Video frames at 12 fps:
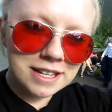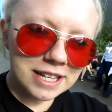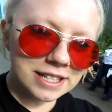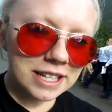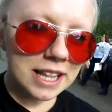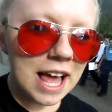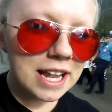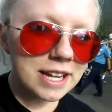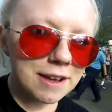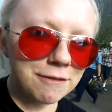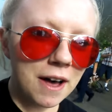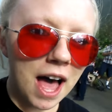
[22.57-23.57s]
Disneyland
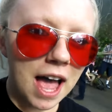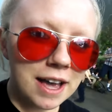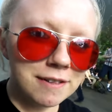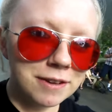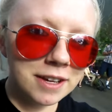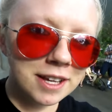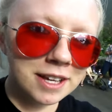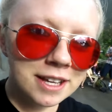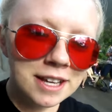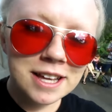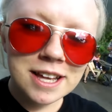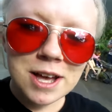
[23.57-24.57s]
day five,
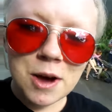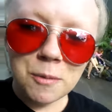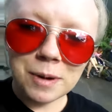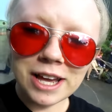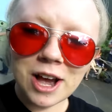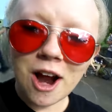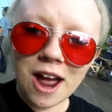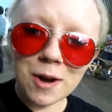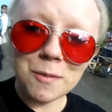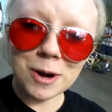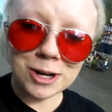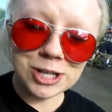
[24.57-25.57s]
we are at
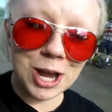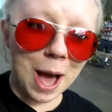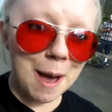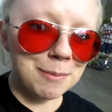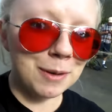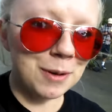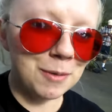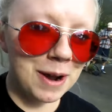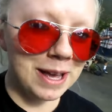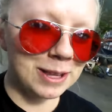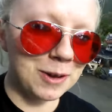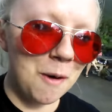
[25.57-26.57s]
a workshop
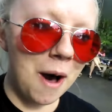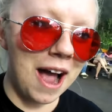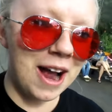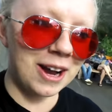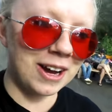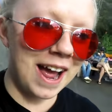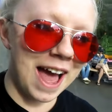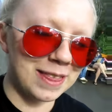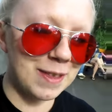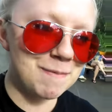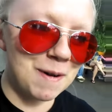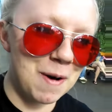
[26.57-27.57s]
with choir at
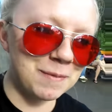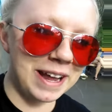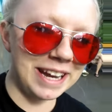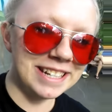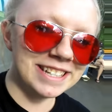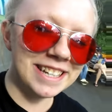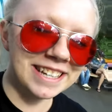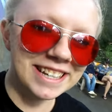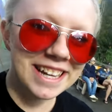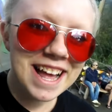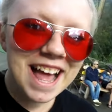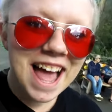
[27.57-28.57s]
the moment
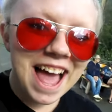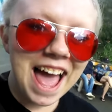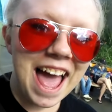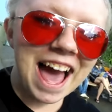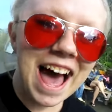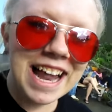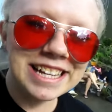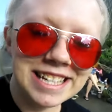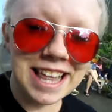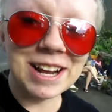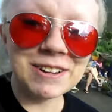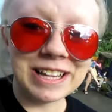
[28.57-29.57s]
and
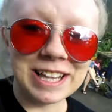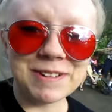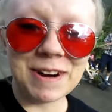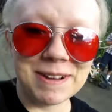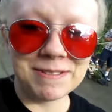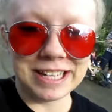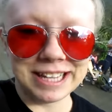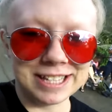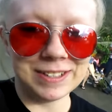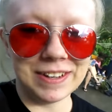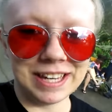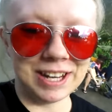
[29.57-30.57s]
they really want to be in
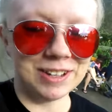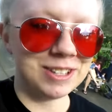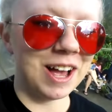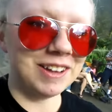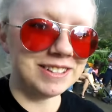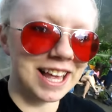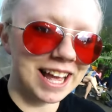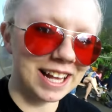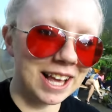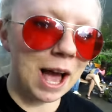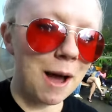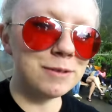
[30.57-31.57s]
this video, so I was like,
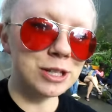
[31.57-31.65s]
I'm